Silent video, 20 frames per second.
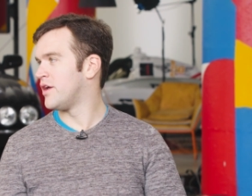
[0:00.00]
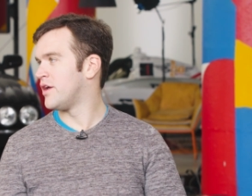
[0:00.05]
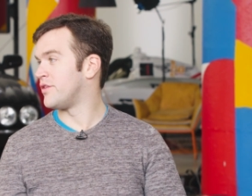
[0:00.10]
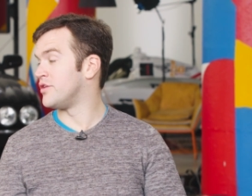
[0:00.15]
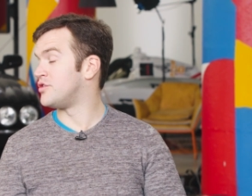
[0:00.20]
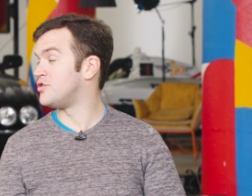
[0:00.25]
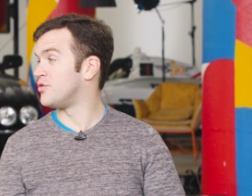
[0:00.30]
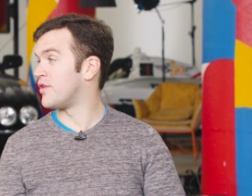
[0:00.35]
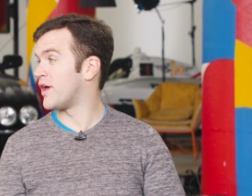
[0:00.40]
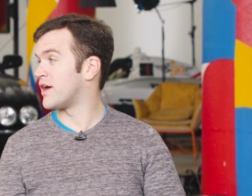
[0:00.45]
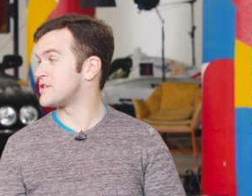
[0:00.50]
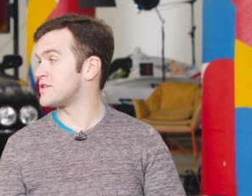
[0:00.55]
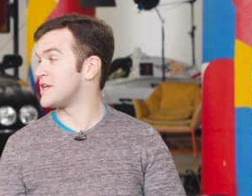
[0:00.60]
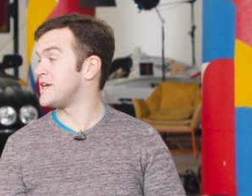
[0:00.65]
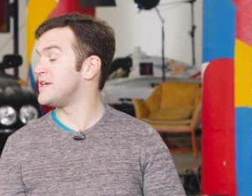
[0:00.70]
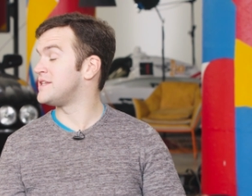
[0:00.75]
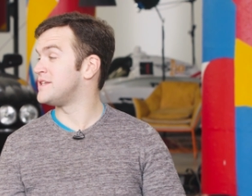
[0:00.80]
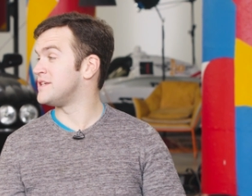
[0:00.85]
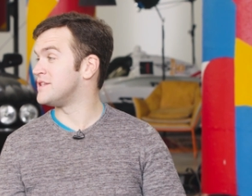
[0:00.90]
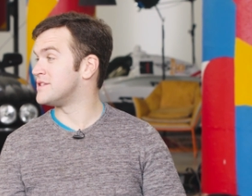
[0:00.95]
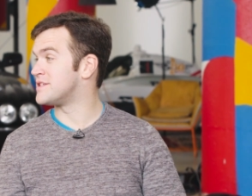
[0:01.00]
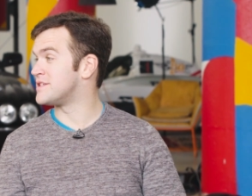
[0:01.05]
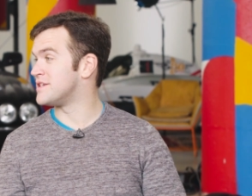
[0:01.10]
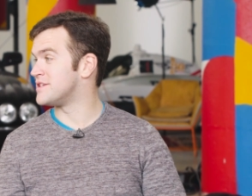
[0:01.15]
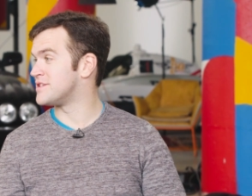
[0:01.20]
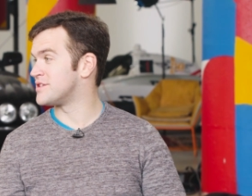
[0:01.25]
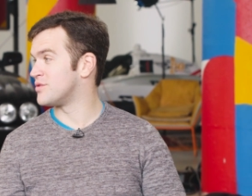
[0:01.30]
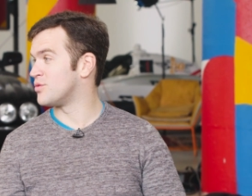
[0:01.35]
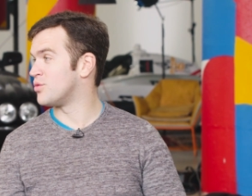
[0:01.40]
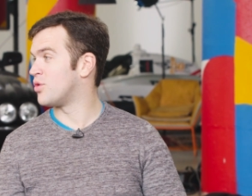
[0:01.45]
the 2018
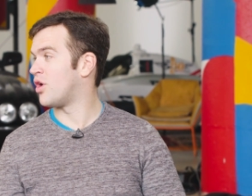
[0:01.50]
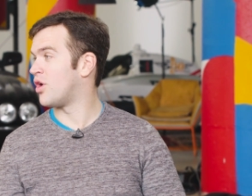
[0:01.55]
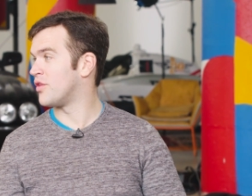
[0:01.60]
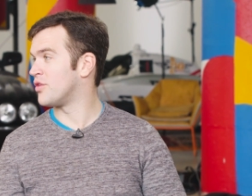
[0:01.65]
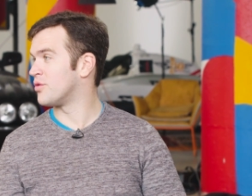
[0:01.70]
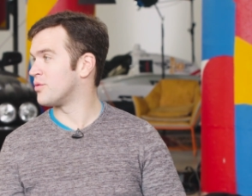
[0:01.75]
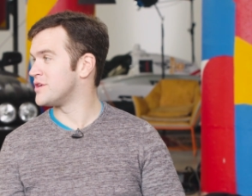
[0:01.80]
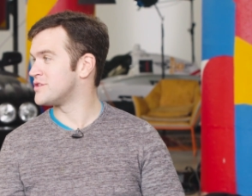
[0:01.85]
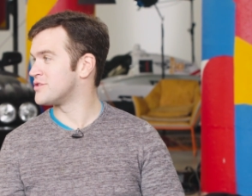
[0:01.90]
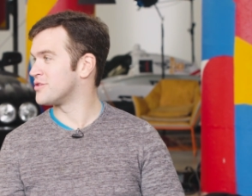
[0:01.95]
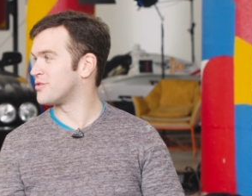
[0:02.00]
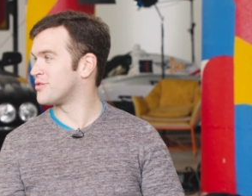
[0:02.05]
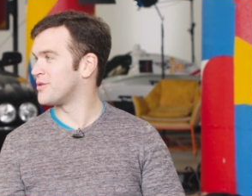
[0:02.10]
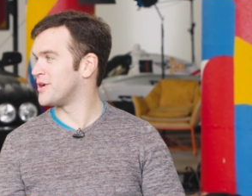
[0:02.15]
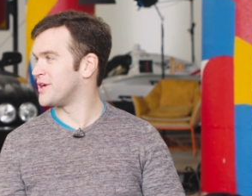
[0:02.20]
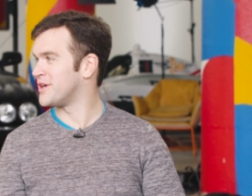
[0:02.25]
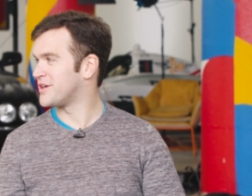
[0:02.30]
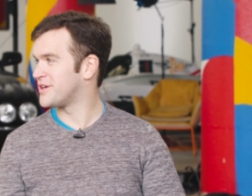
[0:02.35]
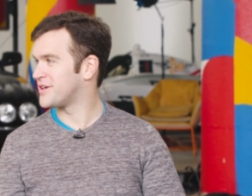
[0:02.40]
season on the Racer 3.